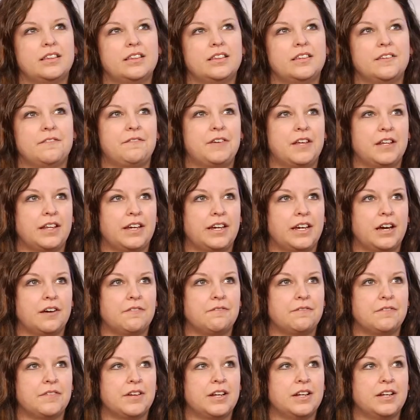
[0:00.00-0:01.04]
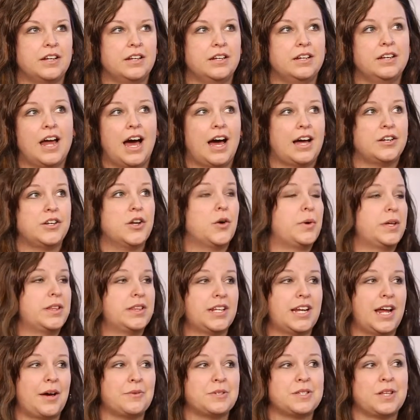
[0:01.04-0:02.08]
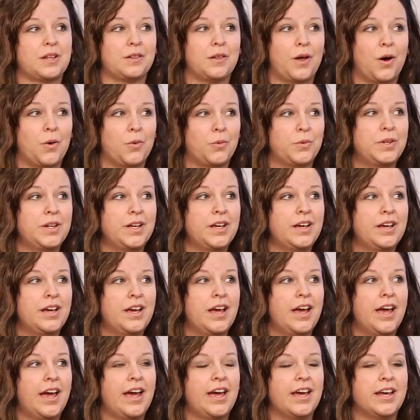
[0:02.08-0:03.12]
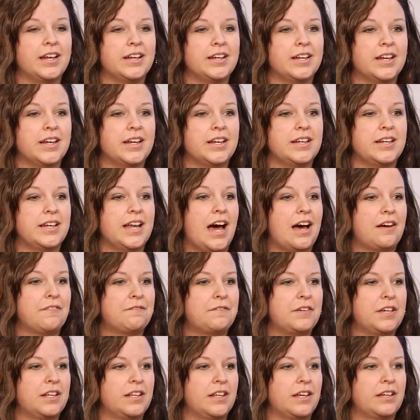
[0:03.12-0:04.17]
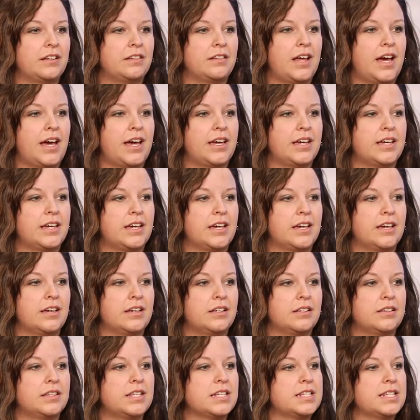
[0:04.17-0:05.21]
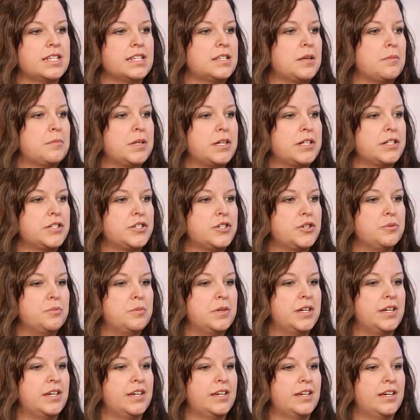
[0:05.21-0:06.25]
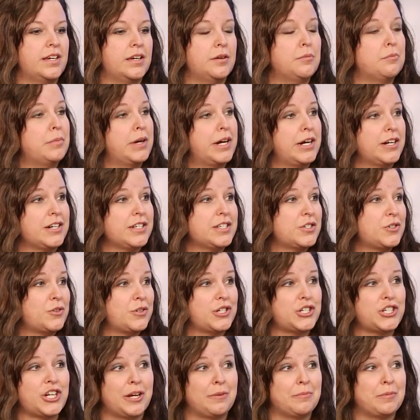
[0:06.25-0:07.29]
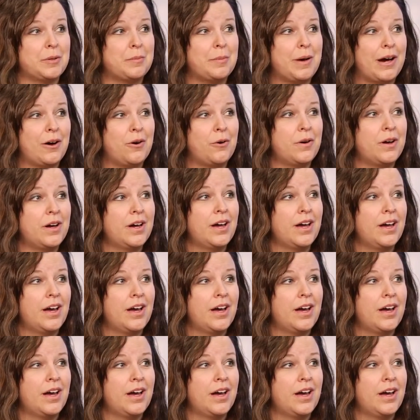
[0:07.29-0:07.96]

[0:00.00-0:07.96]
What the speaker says: feeling of not knowing that I was alone and not feeling like this is something to be embarrassed or ashamed about.